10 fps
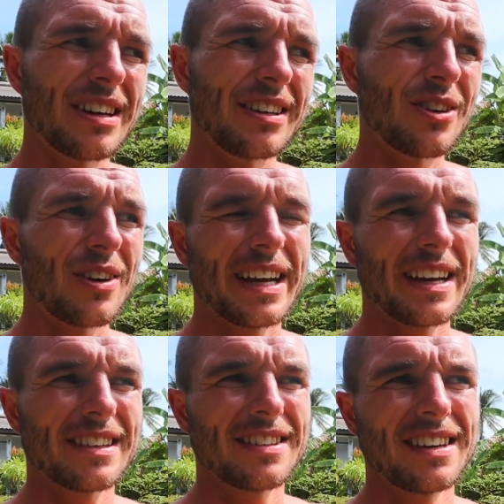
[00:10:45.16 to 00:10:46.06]

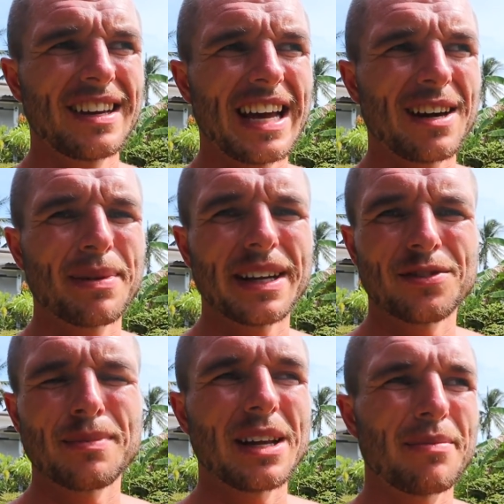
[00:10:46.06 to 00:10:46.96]
not helping
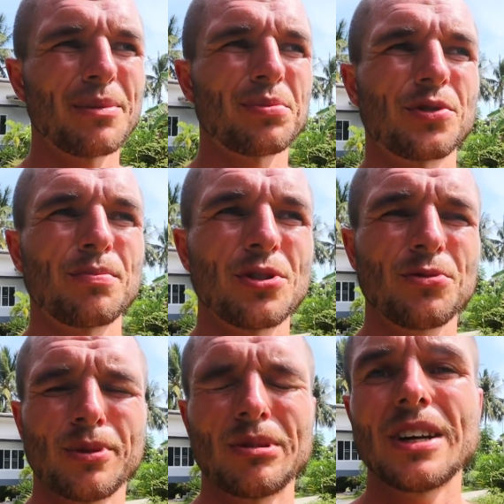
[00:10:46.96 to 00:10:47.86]
as many people as
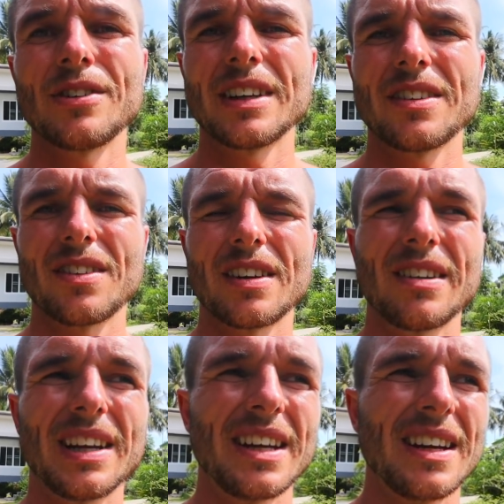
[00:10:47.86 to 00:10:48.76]
possible? No, not
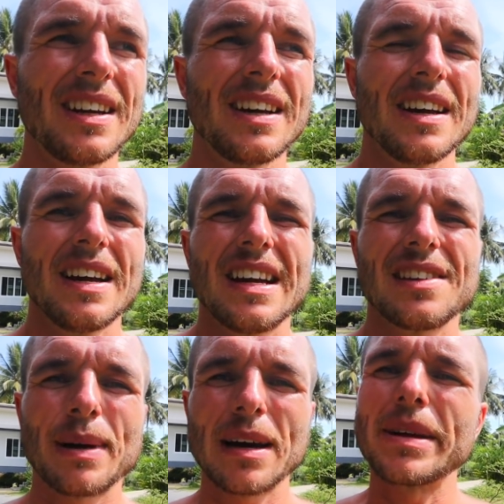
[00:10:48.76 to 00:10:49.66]
necessarily.
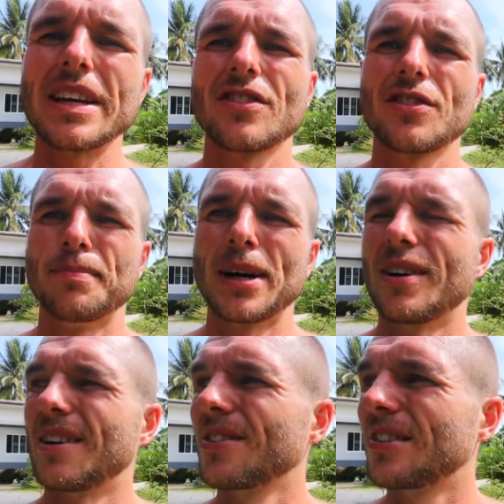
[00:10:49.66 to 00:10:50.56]
It's about being
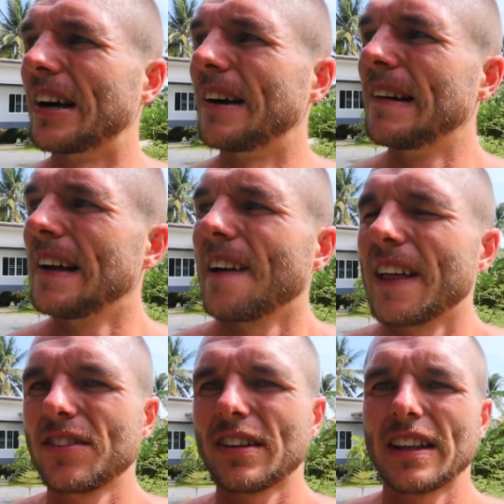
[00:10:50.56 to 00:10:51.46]
smart. So
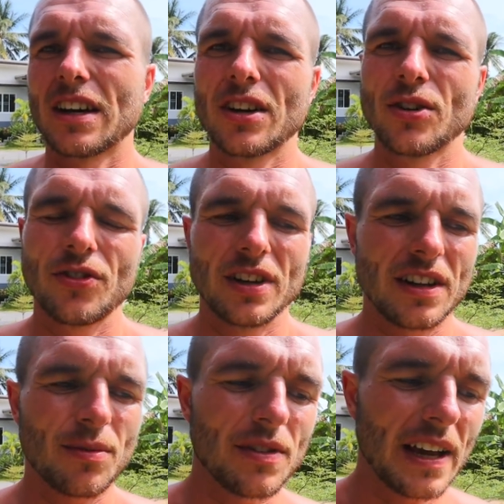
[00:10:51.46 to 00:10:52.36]
that's something I also
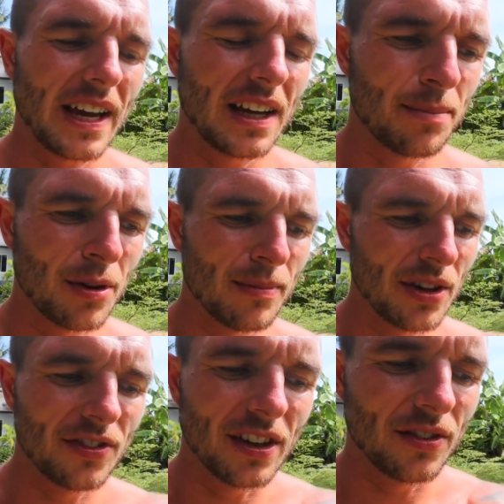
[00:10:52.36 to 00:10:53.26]
need to be taking upon
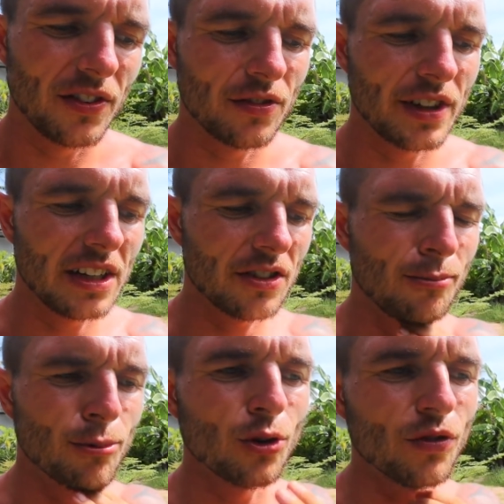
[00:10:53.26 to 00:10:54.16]
myself, is really
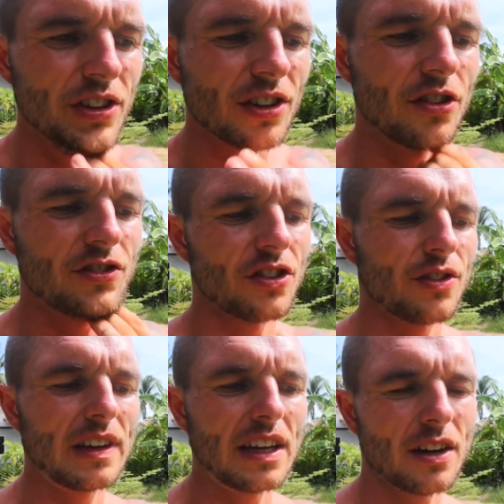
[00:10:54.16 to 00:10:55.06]
doing more research into
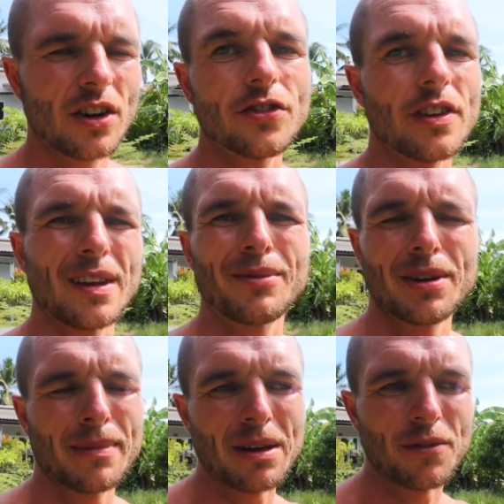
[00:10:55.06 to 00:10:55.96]
the video content that I'm
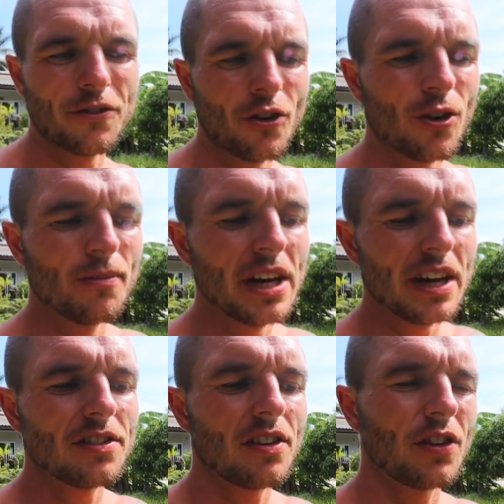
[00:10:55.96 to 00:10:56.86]
going to make before,
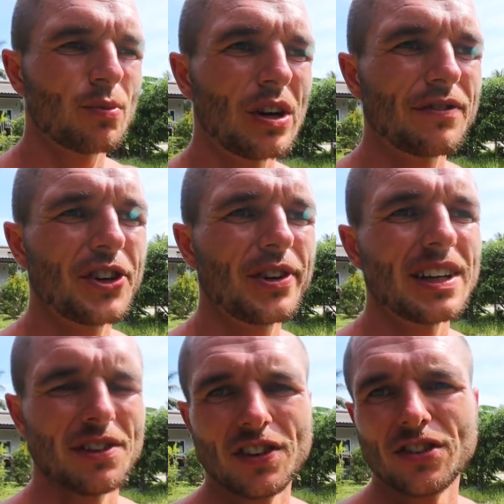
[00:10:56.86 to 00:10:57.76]
see if it's worth doing
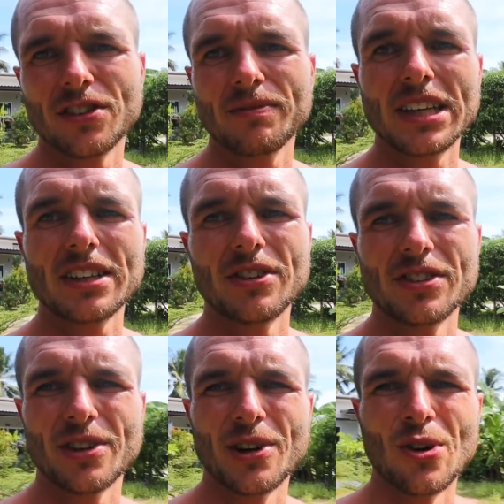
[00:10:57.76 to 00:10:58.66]
it. If it's not, then
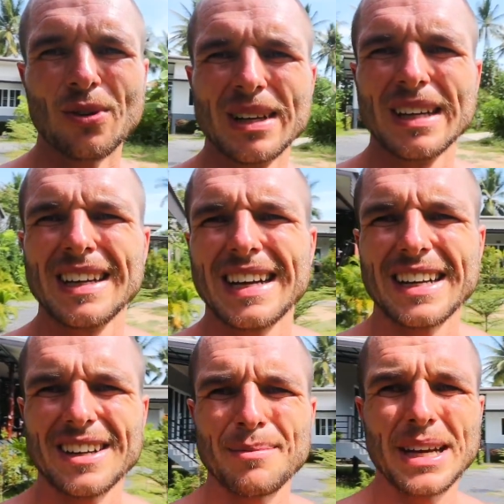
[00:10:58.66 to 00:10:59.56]
don't do it all,
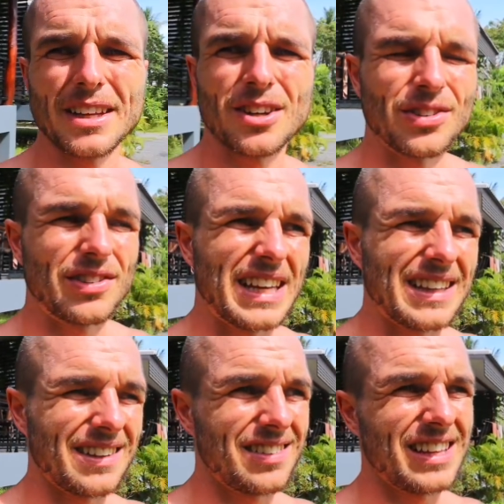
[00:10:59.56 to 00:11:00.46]
and only make the content that